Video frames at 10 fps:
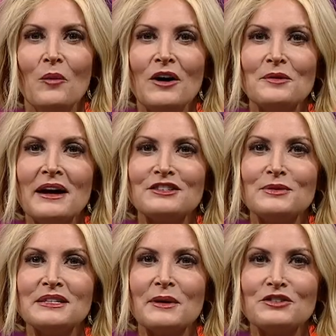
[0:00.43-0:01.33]
Welcome back
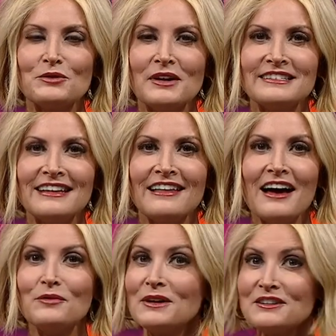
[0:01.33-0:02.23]
to a special Great Day
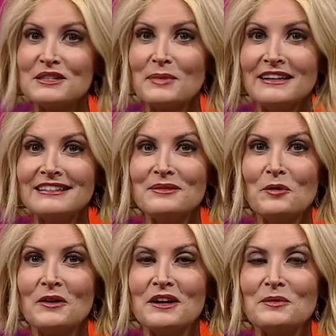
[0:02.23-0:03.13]
Live. We are spending the
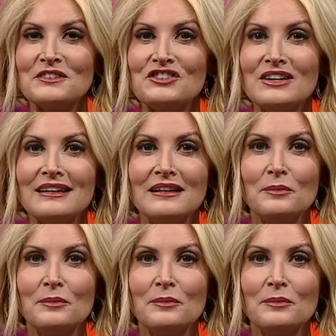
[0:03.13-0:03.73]
morning with GE